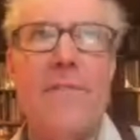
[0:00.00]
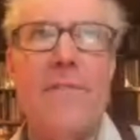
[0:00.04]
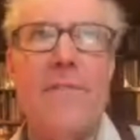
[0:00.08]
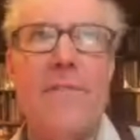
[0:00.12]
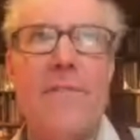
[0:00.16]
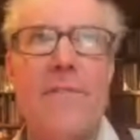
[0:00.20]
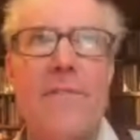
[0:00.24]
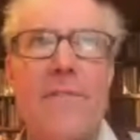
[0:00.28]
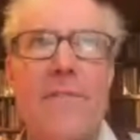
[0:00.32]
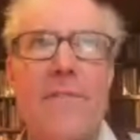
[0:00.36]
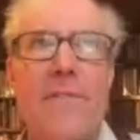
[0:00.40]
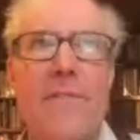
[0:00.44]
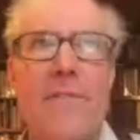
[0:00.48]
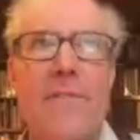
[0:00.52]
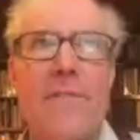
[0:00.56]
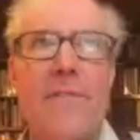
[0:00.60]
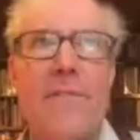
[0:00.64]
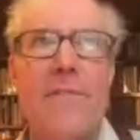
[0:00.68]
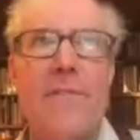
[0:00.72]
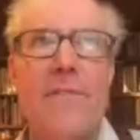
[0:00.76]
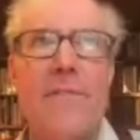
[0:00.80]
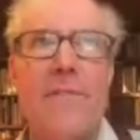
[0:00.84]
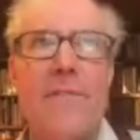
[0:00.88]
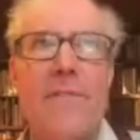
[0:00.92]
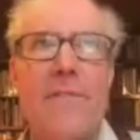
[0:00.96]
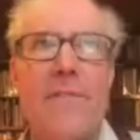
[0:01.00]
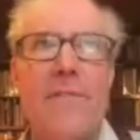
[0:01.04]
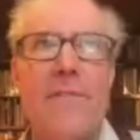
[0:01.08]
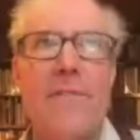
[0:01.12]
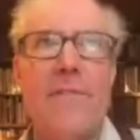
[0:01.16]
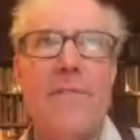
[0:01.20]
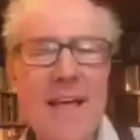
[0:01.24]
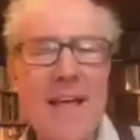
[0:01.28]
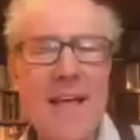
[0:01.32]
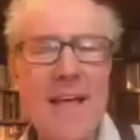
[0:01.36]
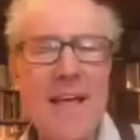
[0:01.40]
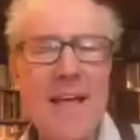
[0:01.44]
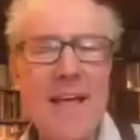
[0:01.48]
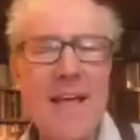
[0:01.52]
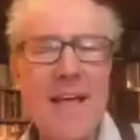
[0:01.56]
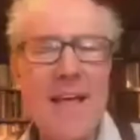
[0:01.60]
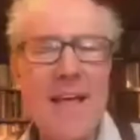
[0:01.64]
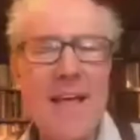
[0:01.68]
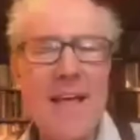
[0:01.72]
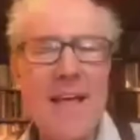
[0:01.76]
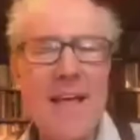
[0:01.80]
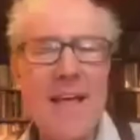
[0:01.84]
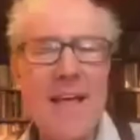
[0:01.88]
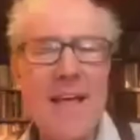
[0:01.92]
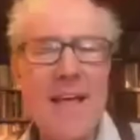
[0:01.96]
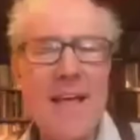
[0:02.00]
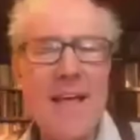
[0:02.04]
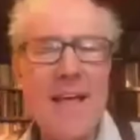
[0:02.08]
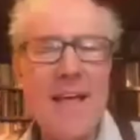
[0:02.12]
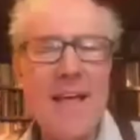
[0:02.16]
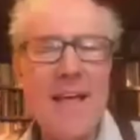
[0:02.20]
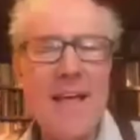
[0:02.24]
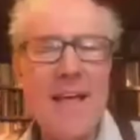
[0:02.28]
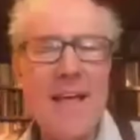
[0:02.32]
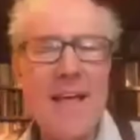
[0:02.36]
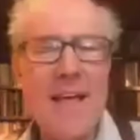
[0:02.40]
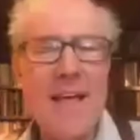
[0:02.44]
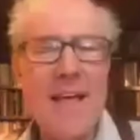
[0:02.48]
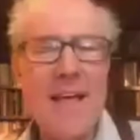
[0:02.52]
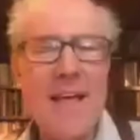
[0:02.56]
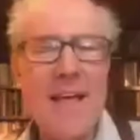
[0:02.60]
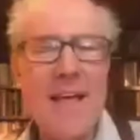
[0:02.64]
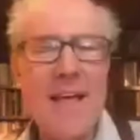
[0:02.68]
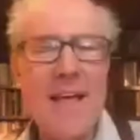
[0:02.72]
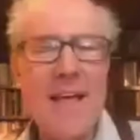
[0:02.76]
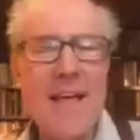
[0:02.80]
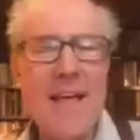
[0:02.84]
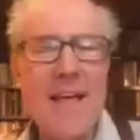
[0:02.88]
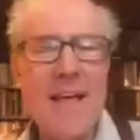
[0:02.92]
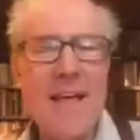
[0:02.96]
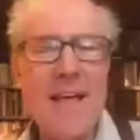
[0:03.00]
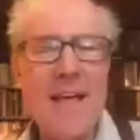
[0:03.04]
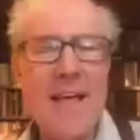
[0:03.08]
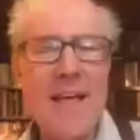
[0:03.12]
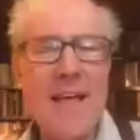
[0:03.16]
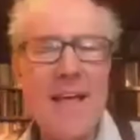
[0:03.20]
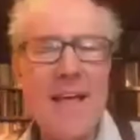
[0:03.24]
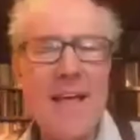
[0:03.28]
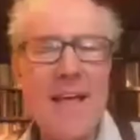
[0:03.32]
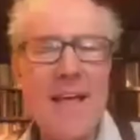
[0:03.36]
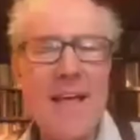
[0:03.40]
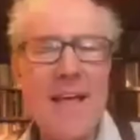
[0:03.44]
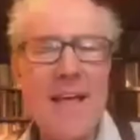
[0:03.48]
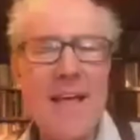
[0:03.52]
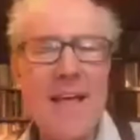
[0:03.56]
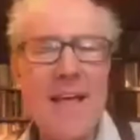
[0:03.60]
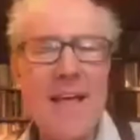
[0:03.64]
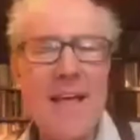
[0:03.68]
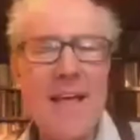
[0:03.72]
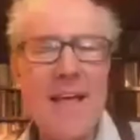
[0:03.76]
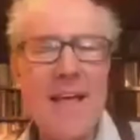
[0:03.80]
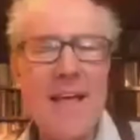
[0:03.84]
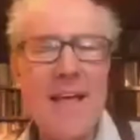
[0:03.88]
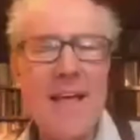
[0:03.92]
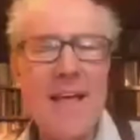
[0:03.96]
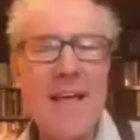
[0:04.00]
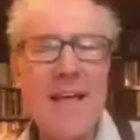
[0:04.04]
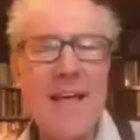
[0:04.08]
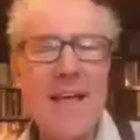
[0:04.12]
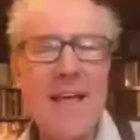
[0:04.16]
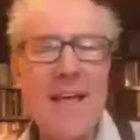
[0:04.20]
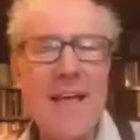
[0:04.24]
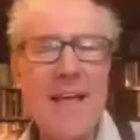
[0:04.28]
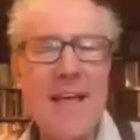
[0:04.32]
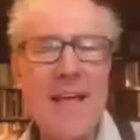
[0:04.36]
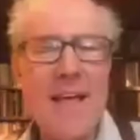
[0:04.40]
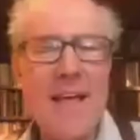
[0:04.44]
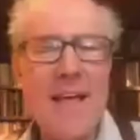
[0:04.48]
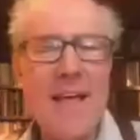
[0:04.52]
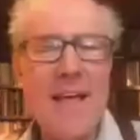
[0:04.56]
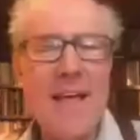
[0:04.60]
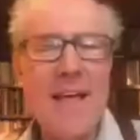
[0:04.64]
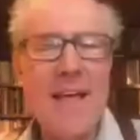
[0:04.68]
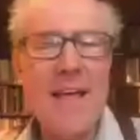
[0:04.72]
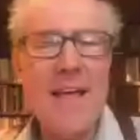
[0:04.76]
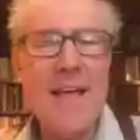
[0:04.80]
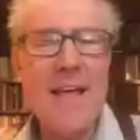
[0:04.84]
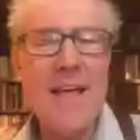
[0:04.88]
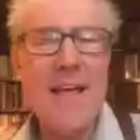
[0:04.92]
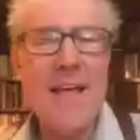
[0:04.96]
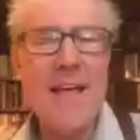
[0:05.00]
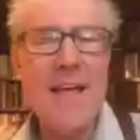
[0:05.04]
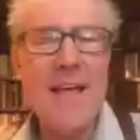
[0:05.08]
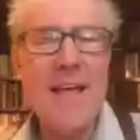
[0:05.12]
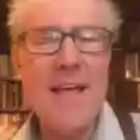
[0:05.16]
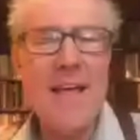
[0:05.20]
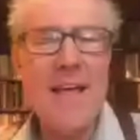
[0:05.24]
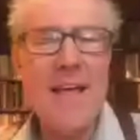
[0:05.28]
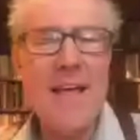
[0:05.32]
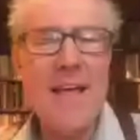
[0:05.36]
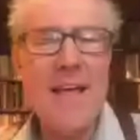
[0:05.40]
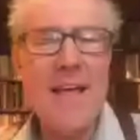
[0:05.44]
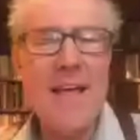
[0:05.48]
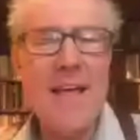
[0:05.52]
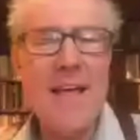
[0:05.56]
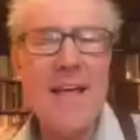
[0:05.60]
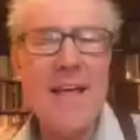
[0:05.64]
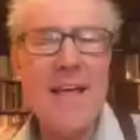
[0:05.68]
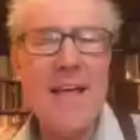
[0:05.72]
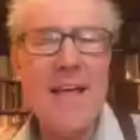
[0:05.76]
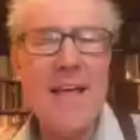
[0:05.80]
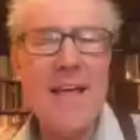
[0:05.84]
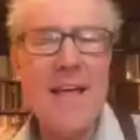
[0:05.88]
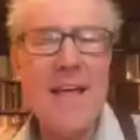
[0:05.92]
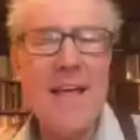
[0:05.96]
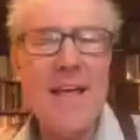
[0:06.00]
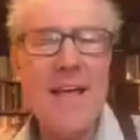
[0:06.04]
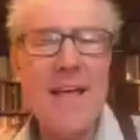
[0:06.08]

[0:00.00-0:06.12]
[no speech]